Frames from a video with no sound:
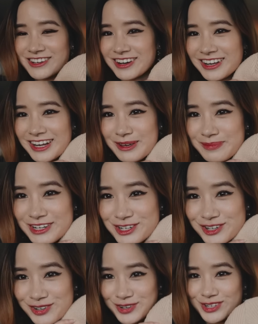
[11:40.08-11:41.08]
So they let me
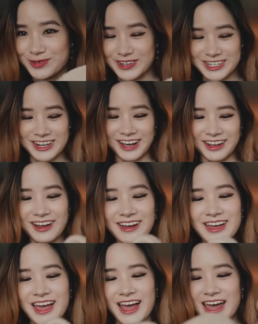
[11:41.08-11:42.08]
choose which color,
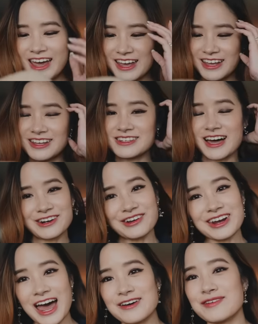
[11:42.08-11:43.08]
and I
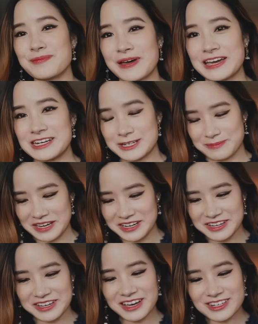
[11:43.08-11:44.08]
don't have a beige
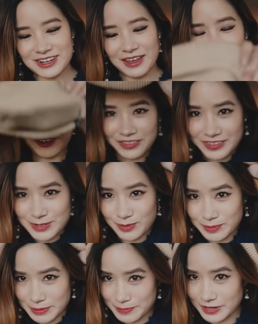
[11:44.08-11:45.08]
beanie yet, so I thought this
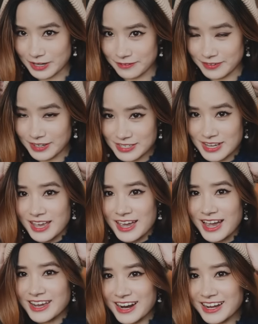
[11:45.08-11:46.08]
would be perfect.
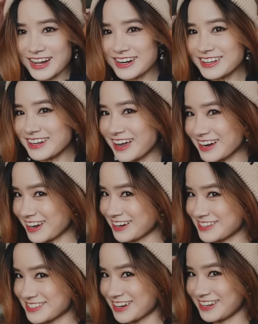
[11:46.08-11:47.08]
And I kind of like how
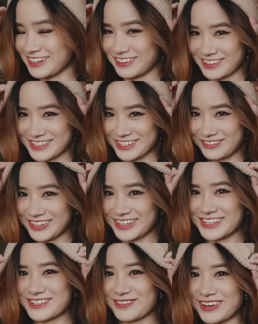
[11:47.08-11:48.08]
this color looks on me as